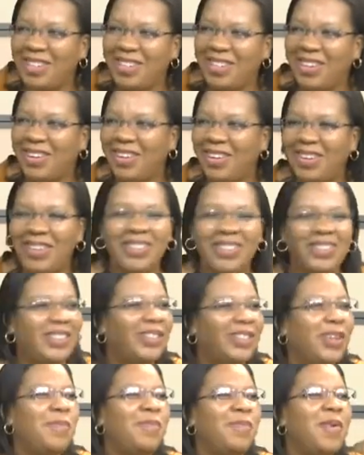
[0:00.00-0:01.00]
the other one?
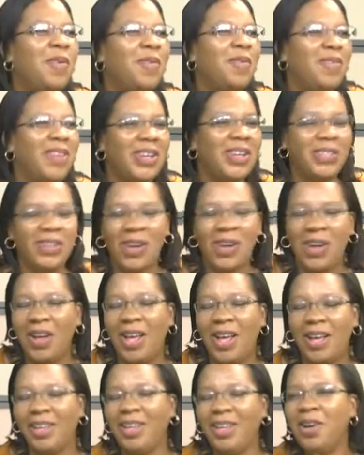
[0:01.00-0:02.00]
showing me ovation,
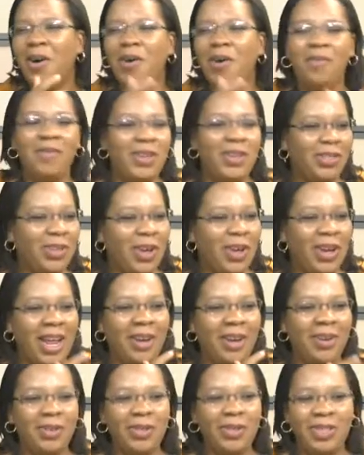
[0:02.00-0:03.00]
eh, mm. ovation
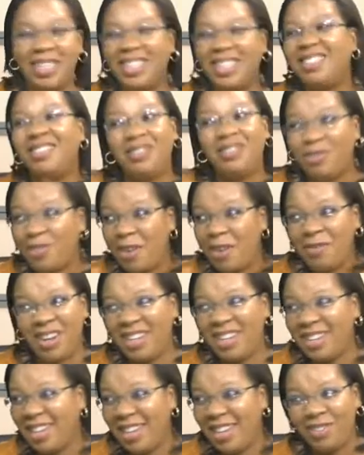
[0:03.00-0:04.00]
and all those things. Mm. Quite
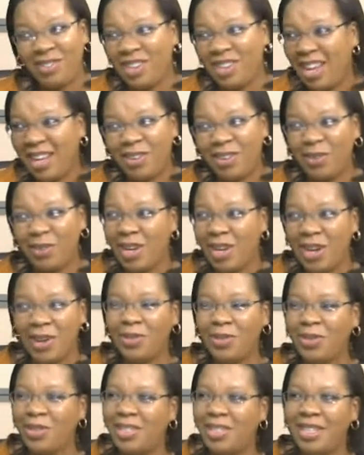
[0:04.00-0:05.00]
frankly, I don't like looking at
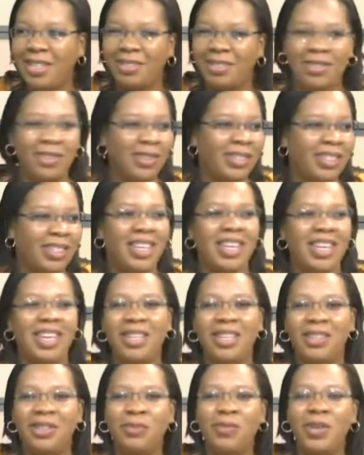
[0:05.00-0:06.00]
all those things because
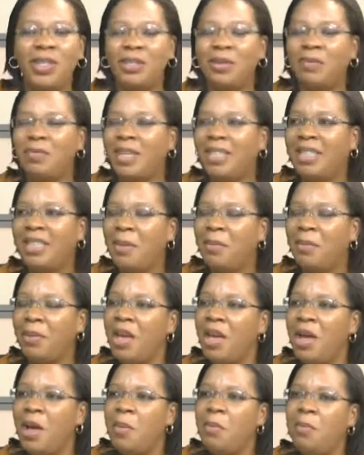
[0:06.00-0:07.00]
it's a waste of my time.
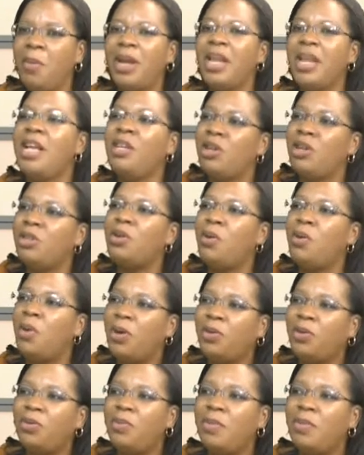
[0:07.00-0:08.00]
But it just
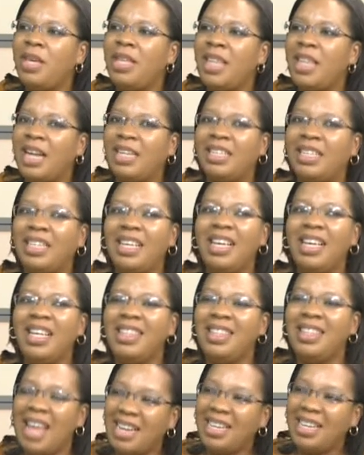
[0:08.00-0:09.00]
occurred to me that
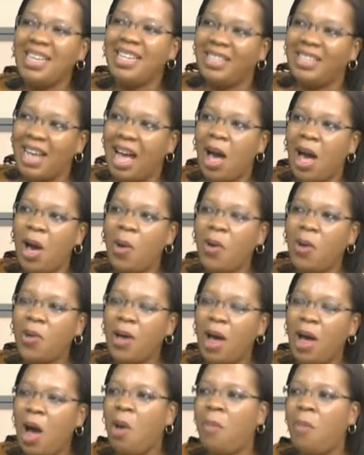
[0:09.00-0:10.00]
that is how
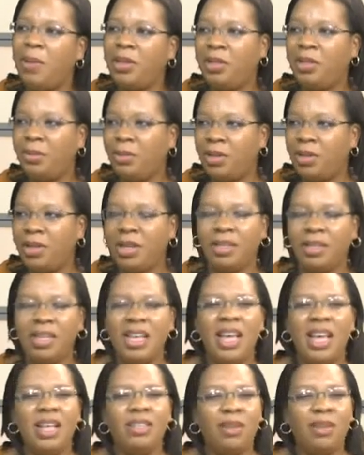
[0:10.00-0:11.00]
our perception now.
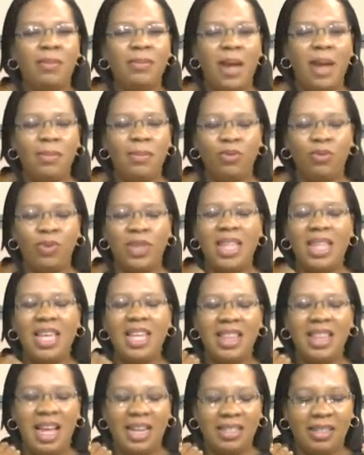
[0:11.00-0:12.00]
Sometimes we
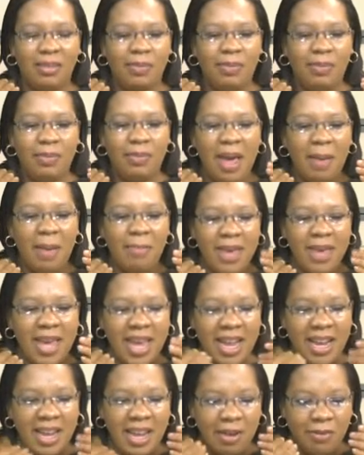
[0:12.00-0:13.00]
think that
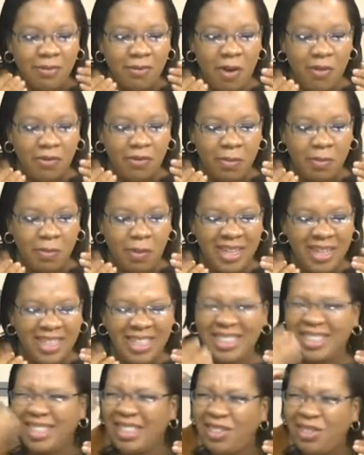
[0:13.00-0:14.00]
being involved in
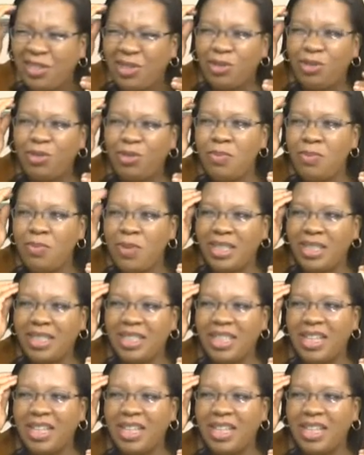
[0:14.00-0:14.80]
politics is just too much